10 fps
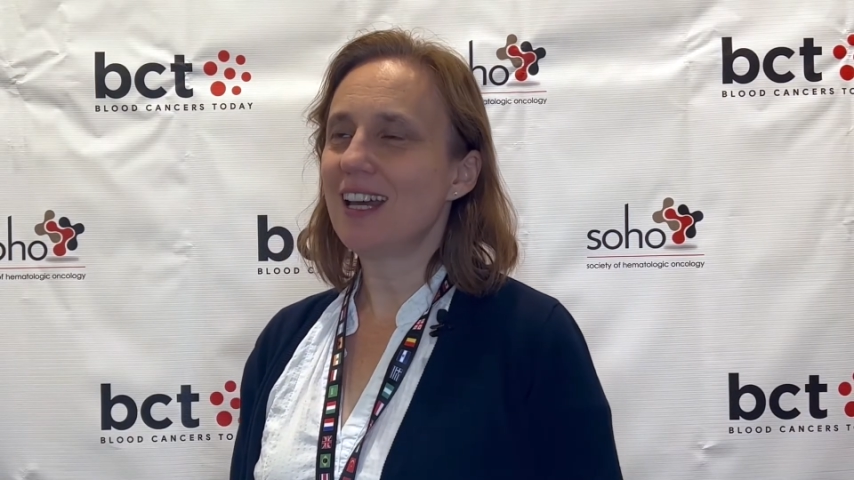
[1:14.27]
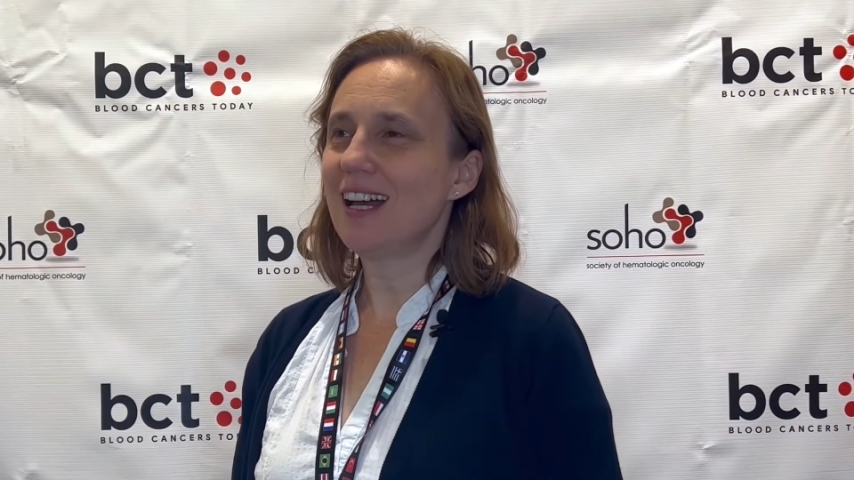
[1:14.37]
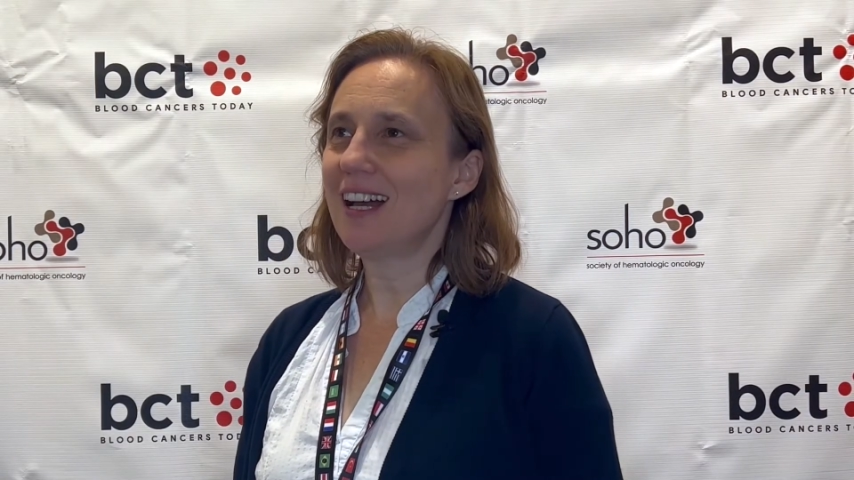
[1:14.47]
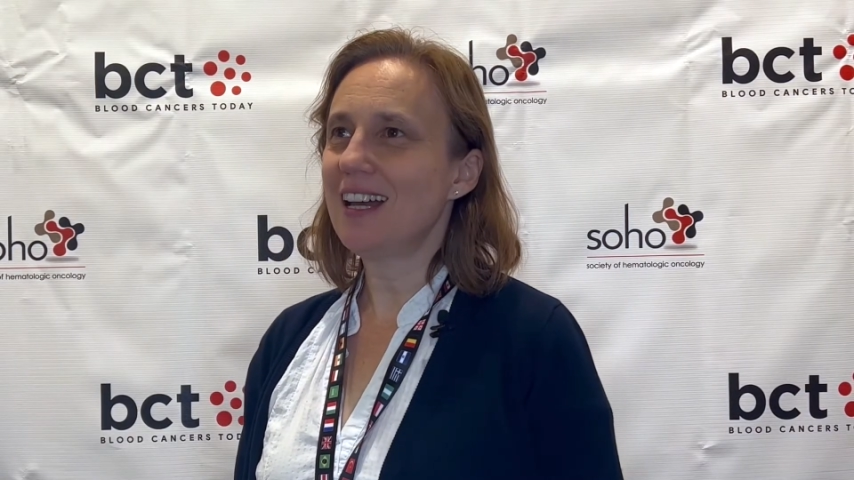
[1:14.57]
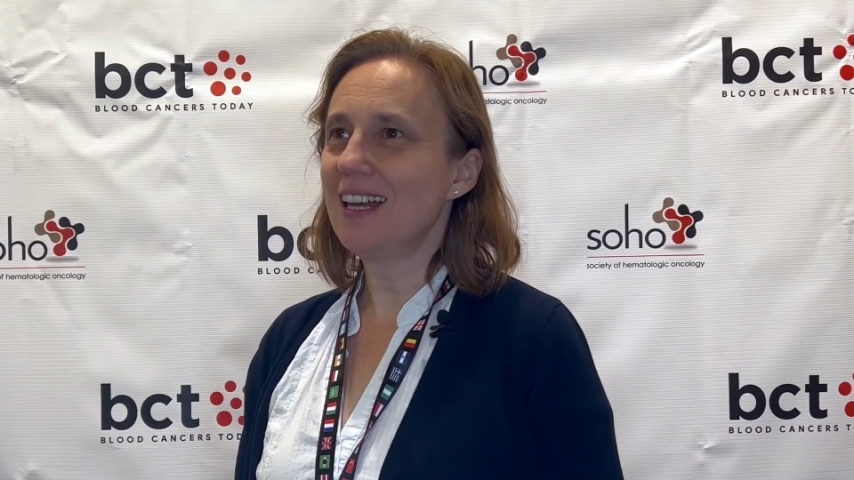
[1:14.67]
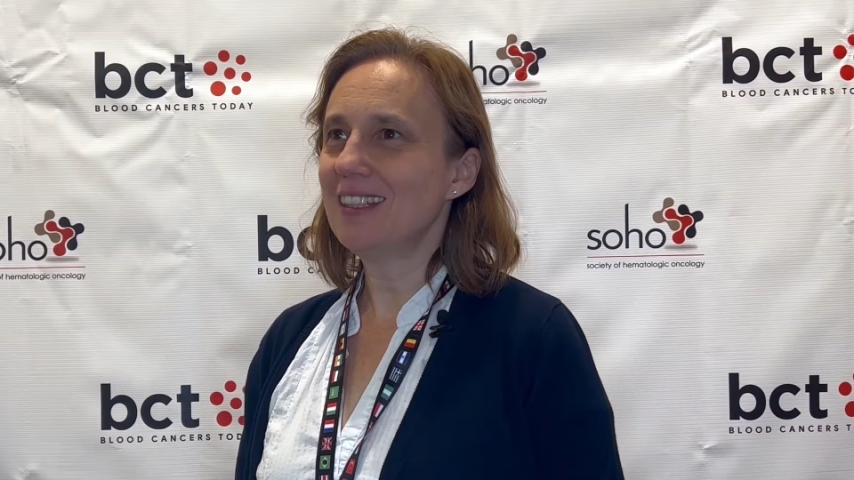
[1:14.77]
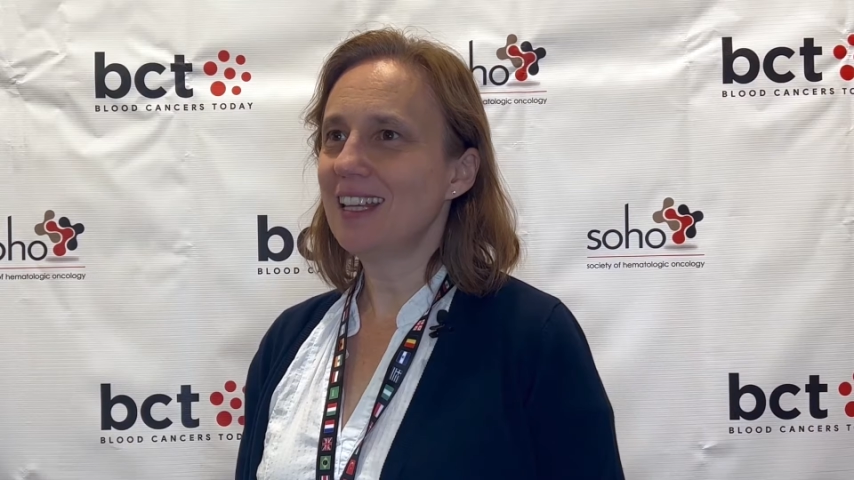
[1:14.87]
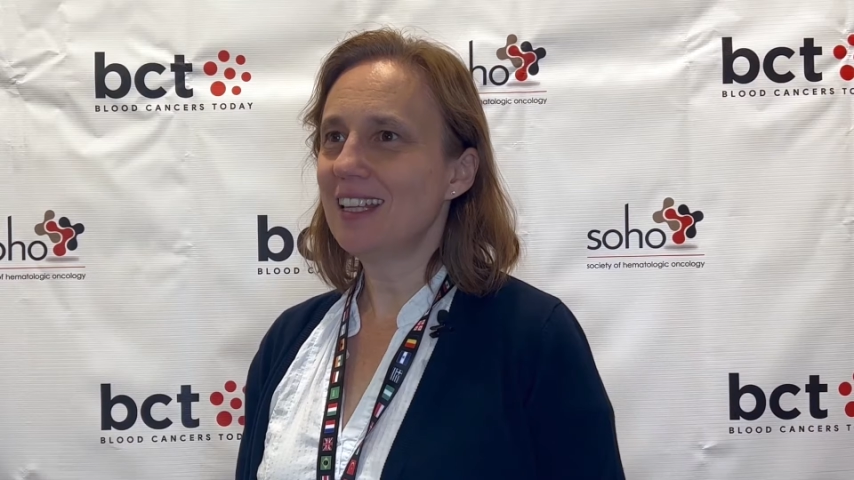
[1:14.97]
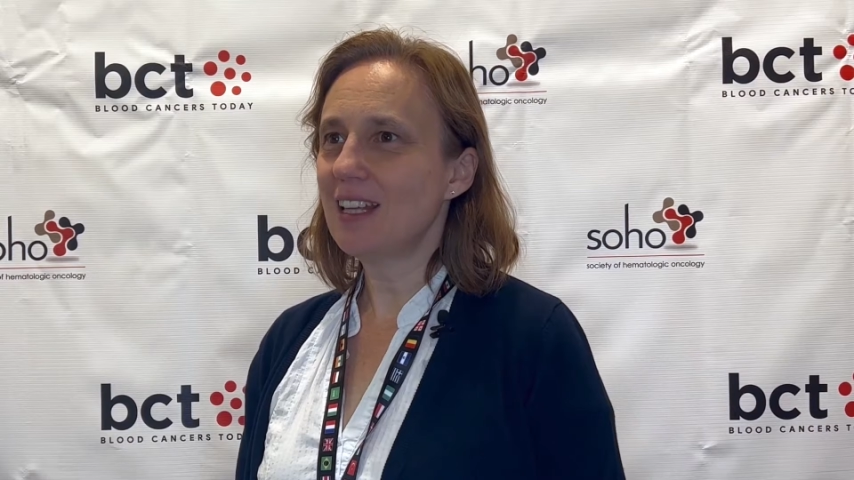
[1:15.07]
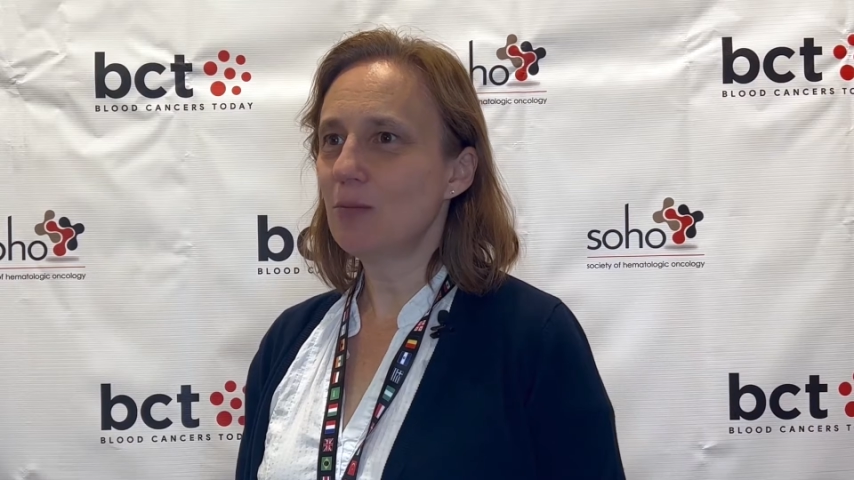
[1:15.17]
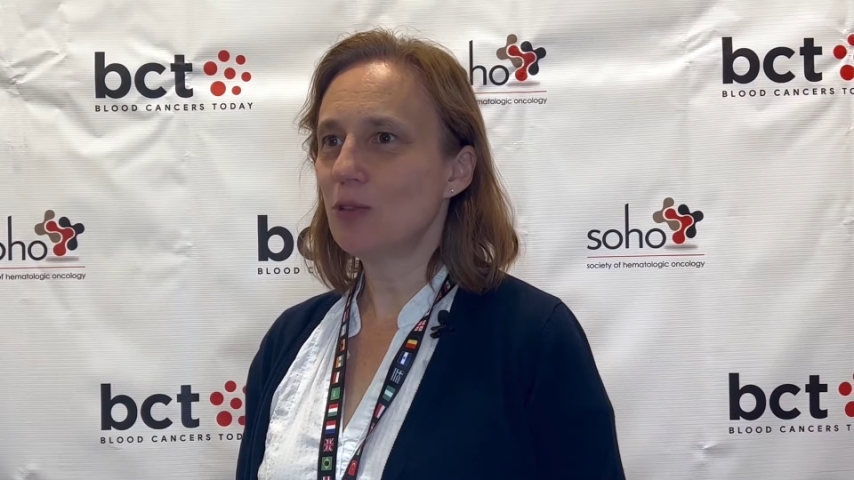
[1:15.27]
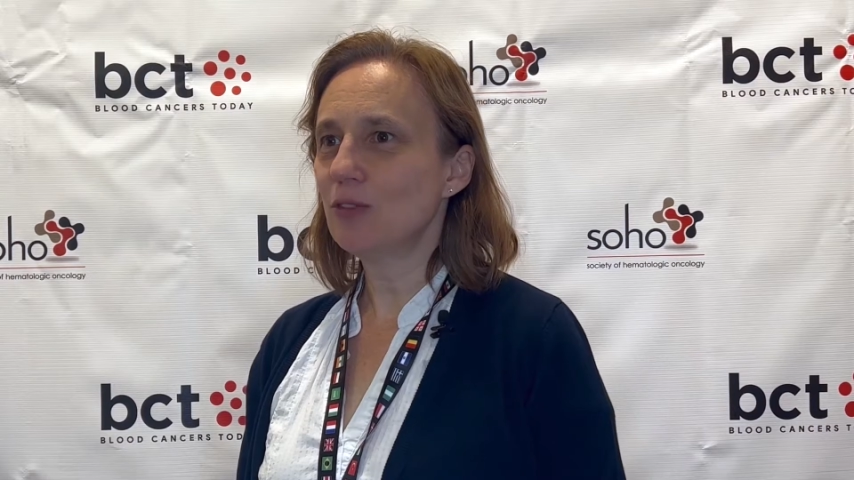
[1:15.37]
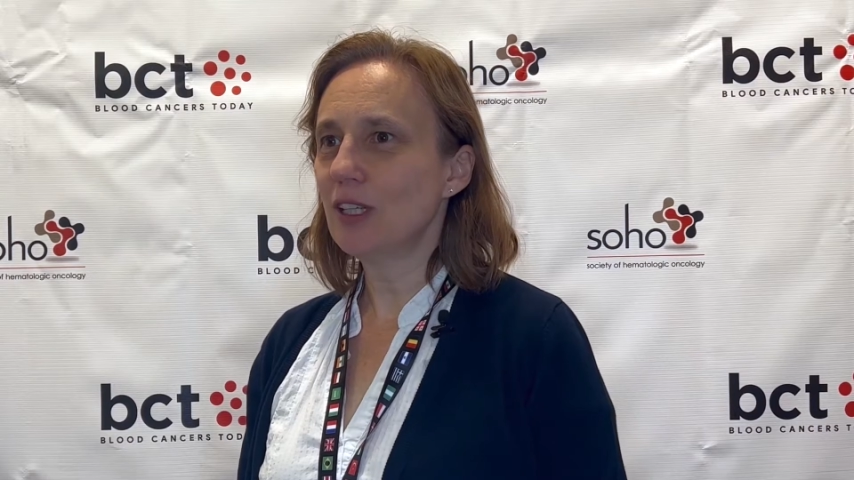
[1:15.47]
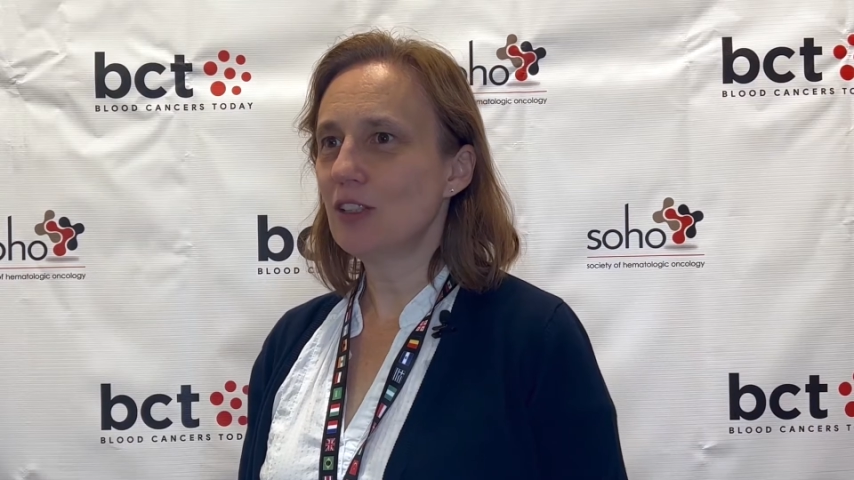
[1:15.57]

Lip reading: And then I moved